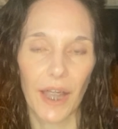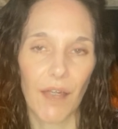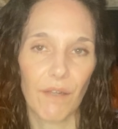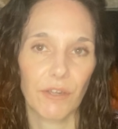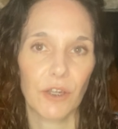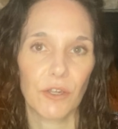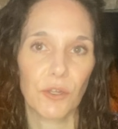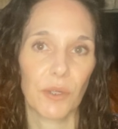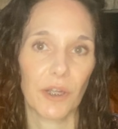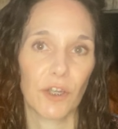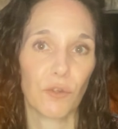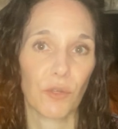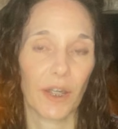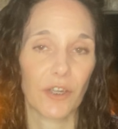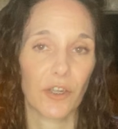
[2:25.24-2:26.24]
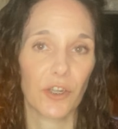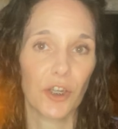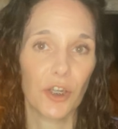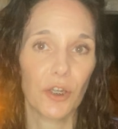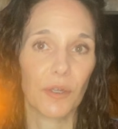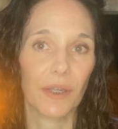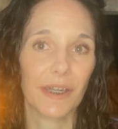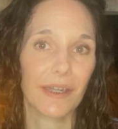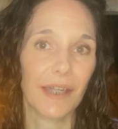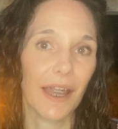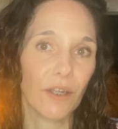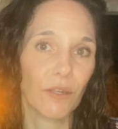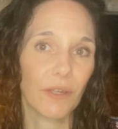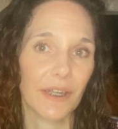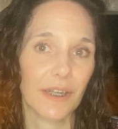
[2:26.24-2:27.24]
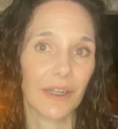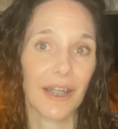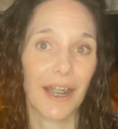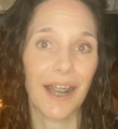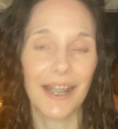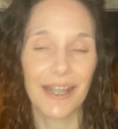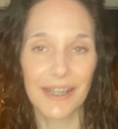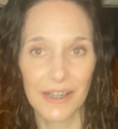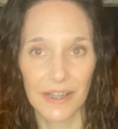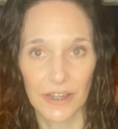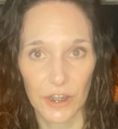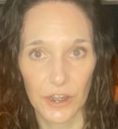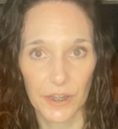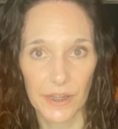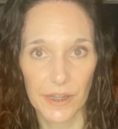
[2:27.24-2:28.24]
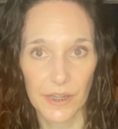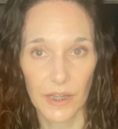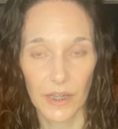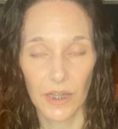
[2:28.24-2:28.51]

avenue to address too is not only the cost of the goods,